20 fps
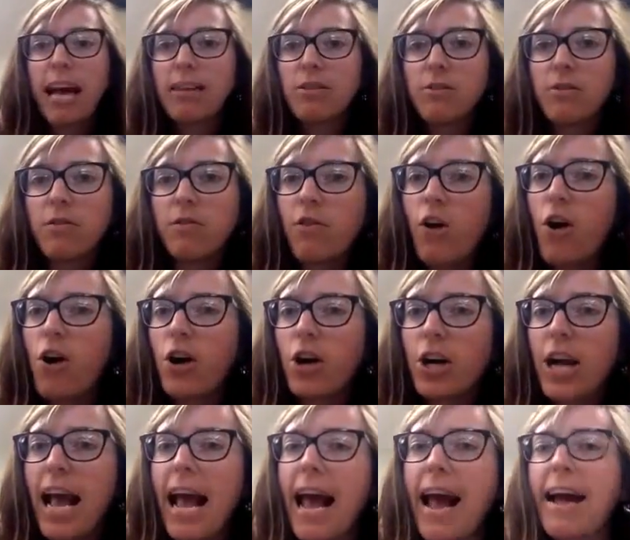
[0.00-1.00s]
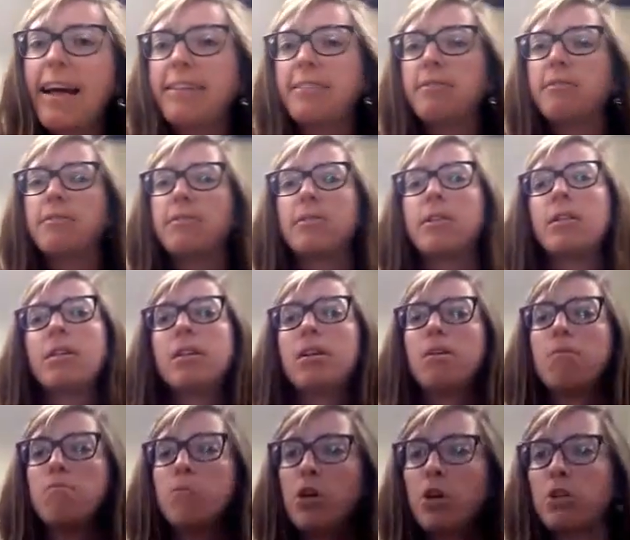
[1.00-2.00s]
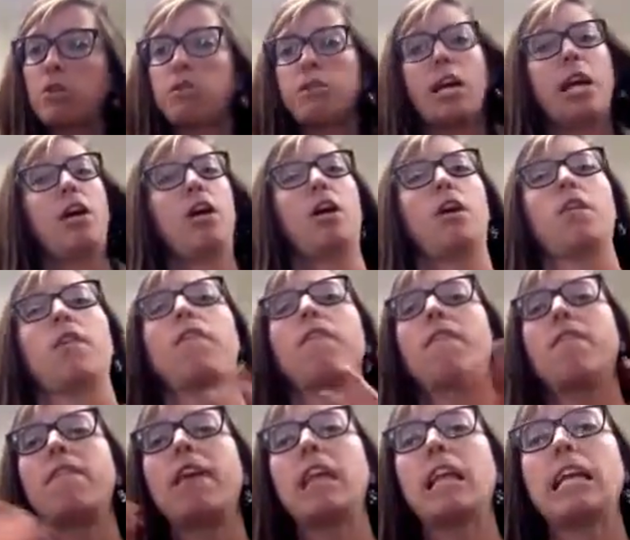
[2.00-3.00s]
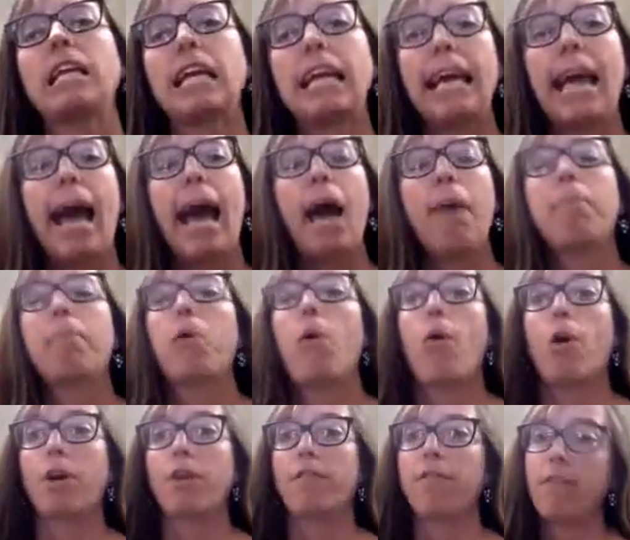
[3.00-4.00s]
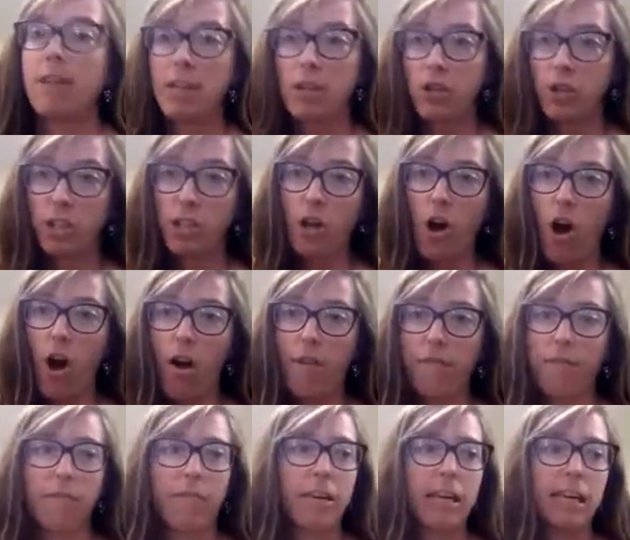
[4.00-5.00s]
as far as books that are filling a gap or finishing off